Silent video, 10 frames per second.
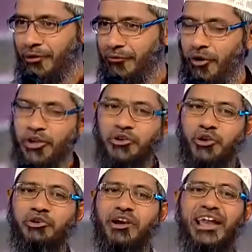What you don't
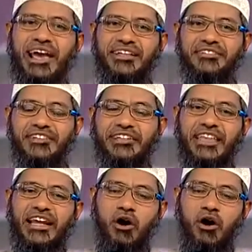realize, that